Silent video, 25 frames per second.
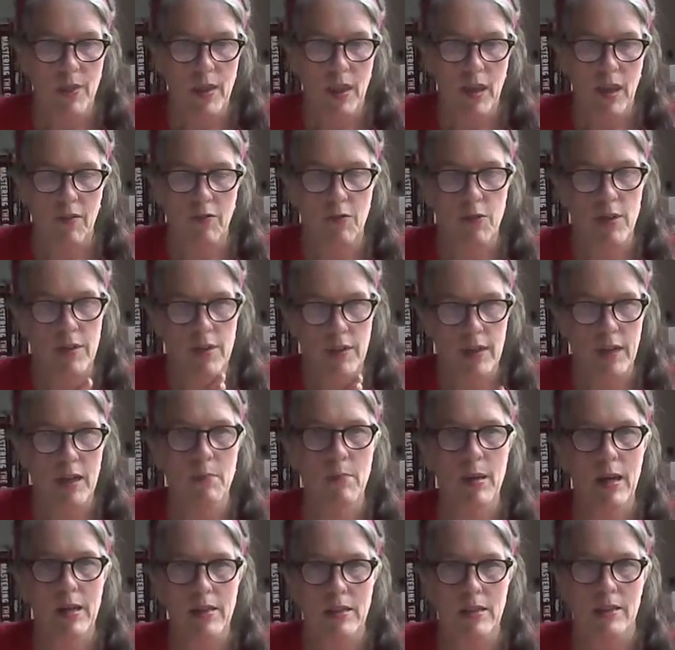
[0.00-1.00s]
if we think
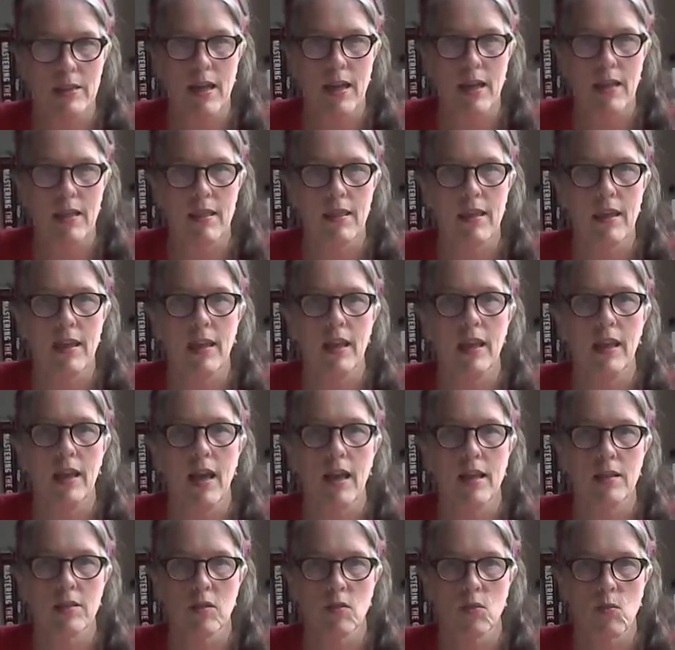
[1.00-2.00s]
about design thinking
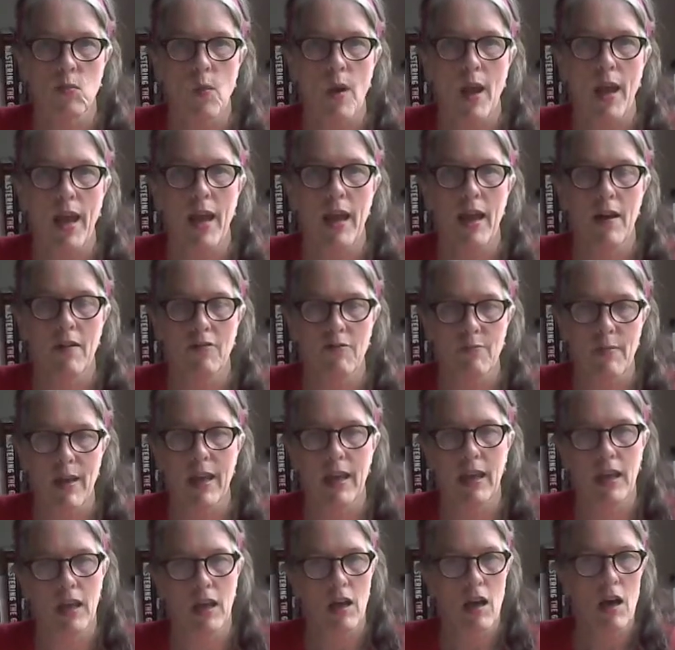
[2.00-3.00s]
as a way of
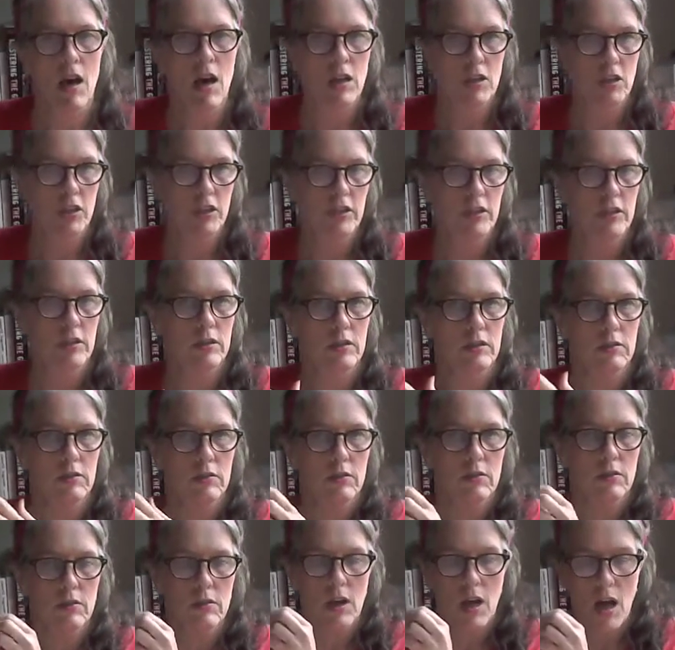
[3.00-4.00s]
making conscious
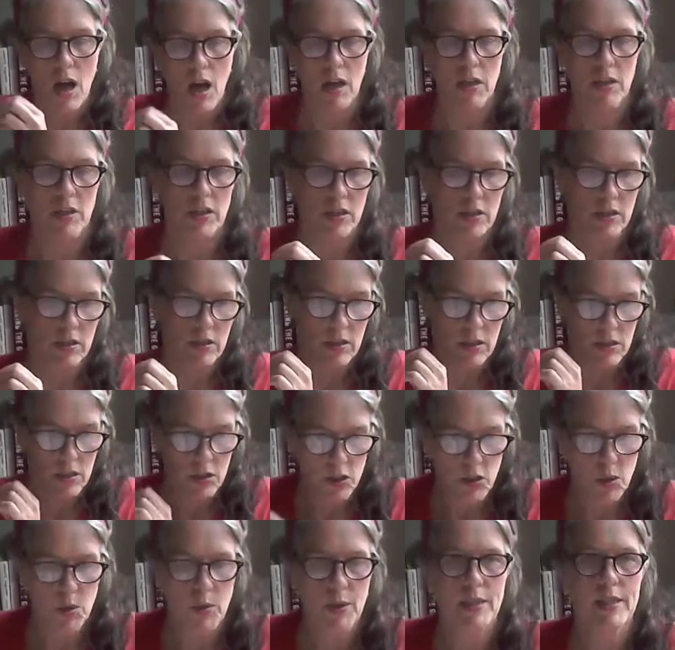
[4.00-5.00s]

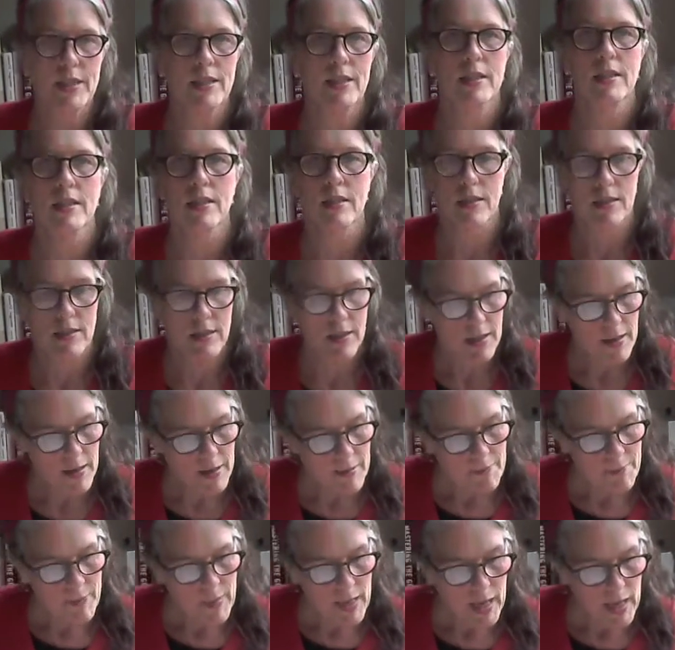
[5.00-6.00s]
choices,
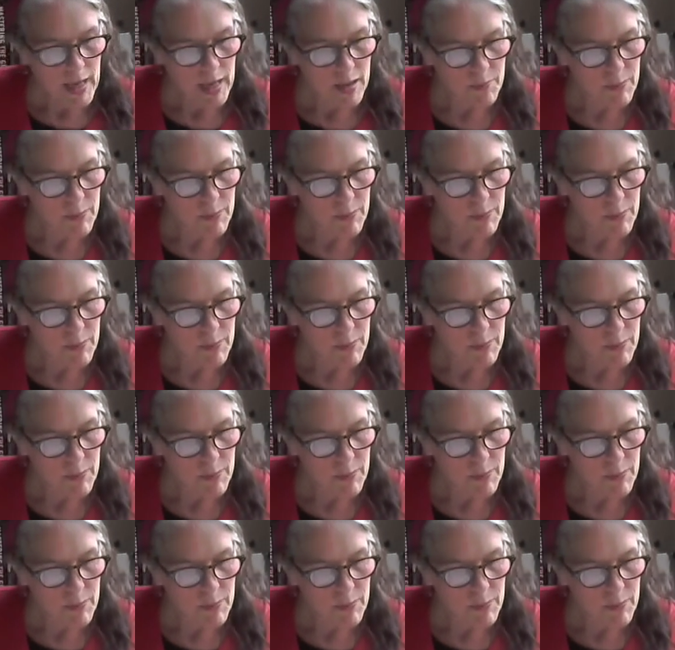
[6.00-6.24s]
it